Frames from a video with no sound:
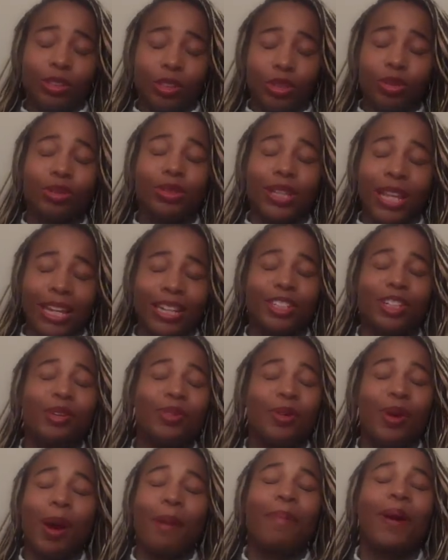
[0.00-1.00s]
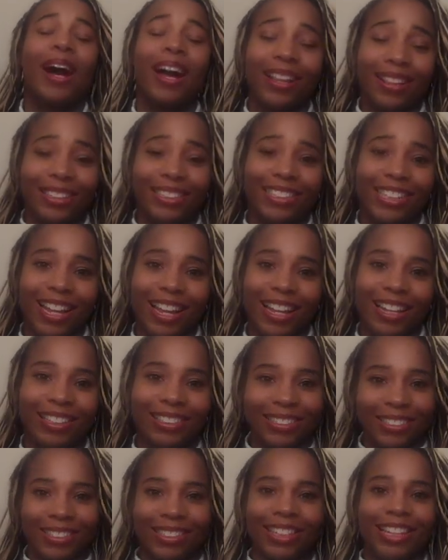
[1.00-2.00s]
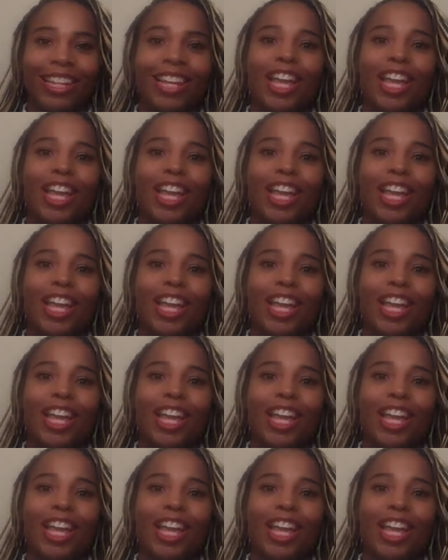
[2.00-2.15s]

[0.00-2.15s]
Too late to apologize.